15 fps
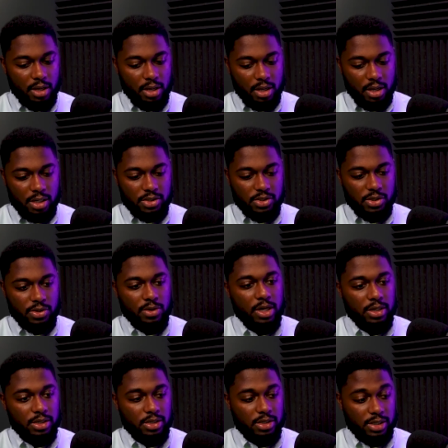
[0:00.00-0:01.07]
a general
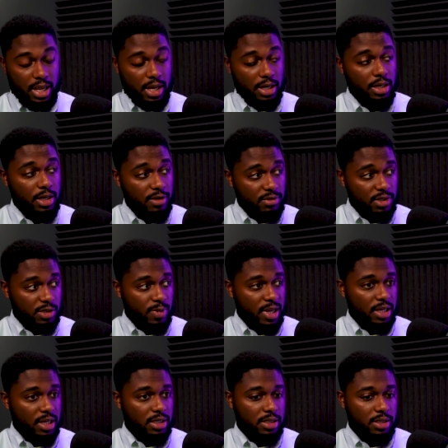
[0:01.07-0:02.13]
understanding of the
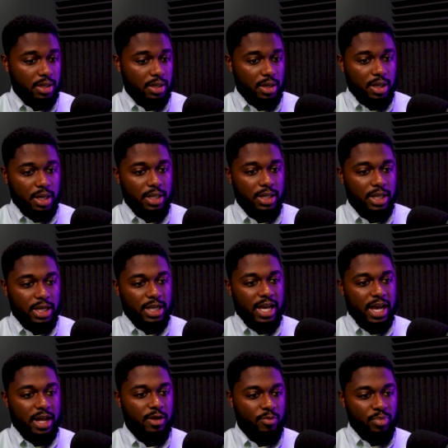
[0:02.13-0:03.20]
space and then
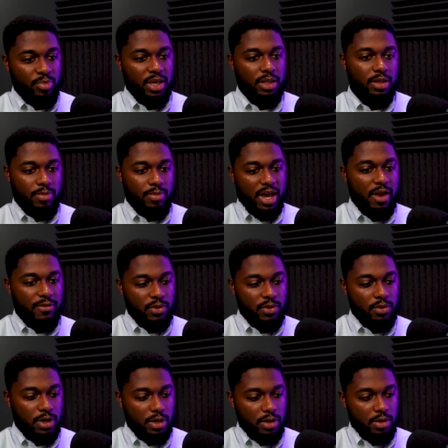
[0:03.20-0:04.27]
kind of pick the path you
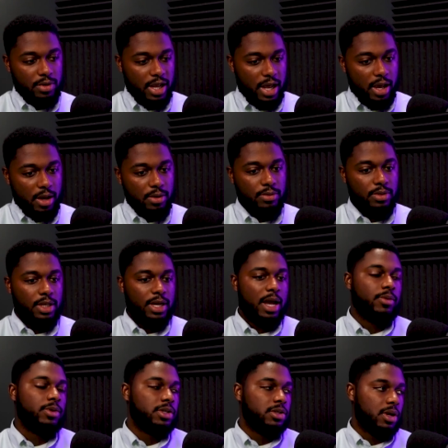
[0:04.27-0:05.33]
want to go down, then I
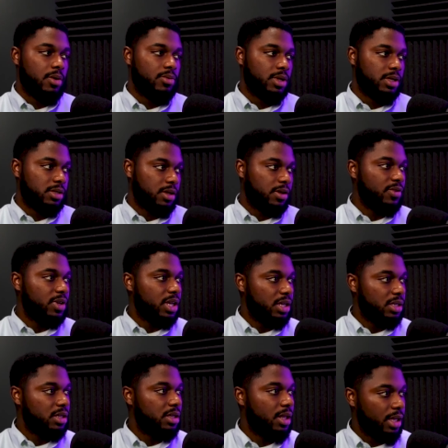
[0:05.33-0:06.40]
would start with a
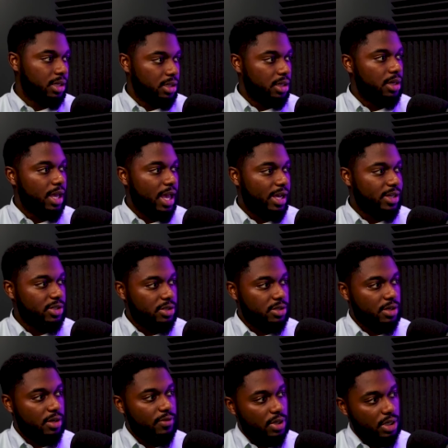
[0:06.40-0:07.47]
certification like the Azure
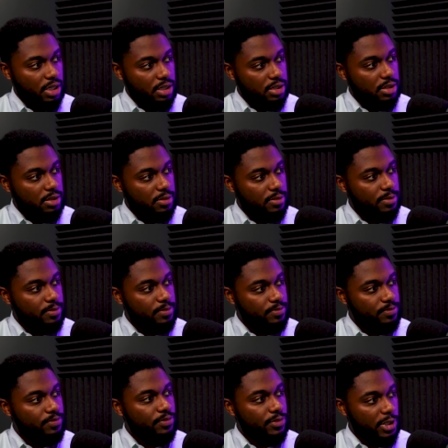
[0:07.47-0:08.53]
certification.
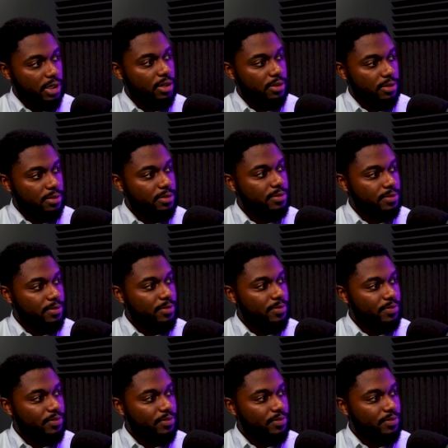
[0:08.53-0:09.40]
Okay. Yeah. Or you can just plug in with